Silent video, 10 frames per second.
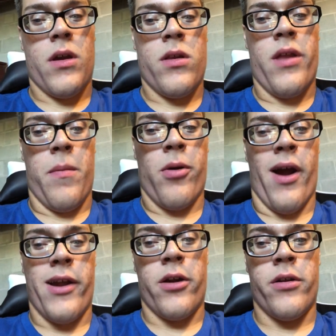
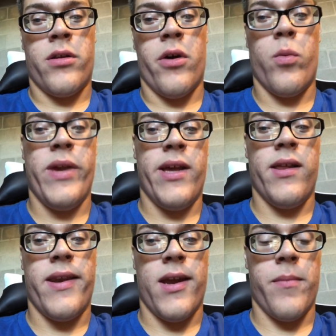the week
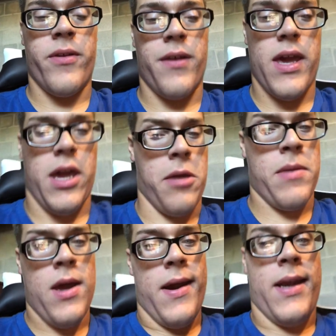leading up to the game,
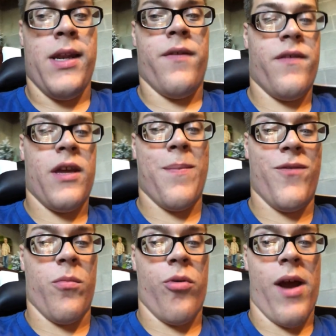and he skipped
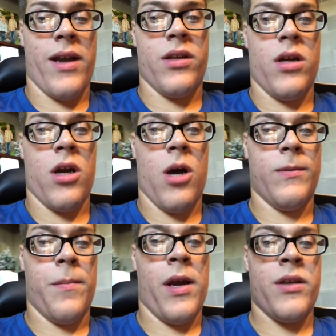a
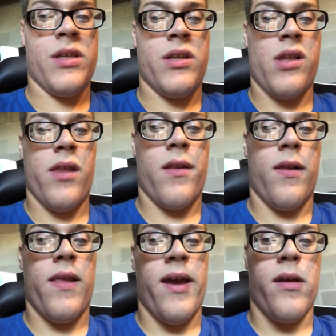couple practices
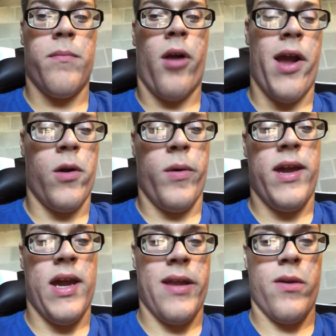the prior
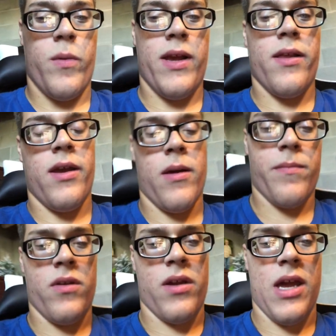week and the week leading up
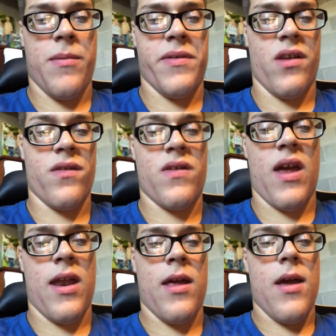to the game, as I
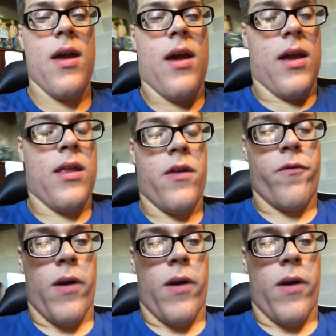said, and that's